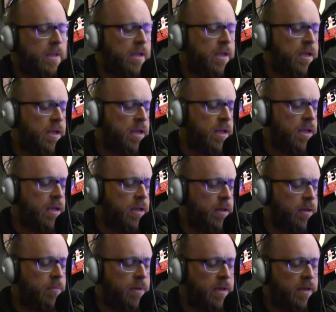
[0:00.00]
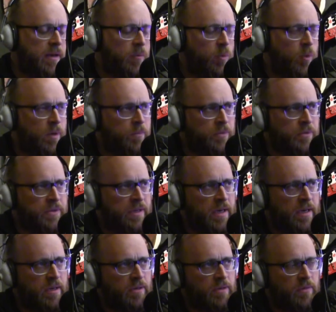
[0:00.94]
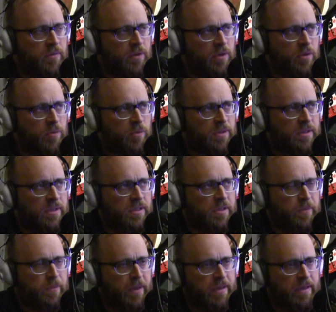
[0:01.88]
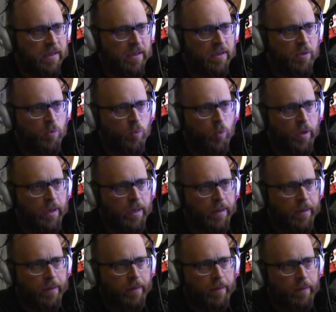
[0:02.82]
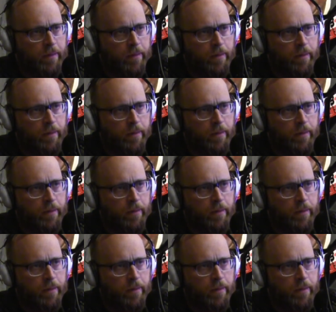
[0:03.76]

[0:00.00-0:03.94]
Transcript: Uh, about what percentage of you was expecting to win?